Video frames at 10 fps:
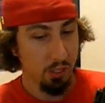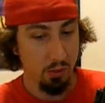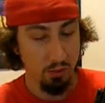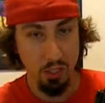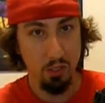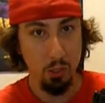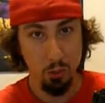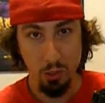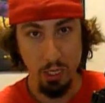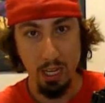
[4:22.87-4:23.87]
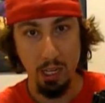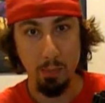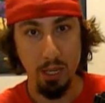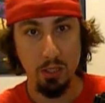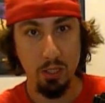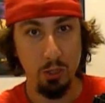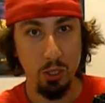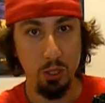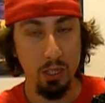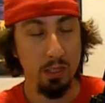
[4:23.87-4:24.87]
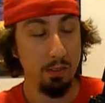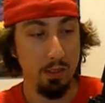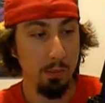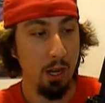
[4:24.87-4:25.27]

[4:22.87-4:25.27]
Just Google it, Apex2 shooting.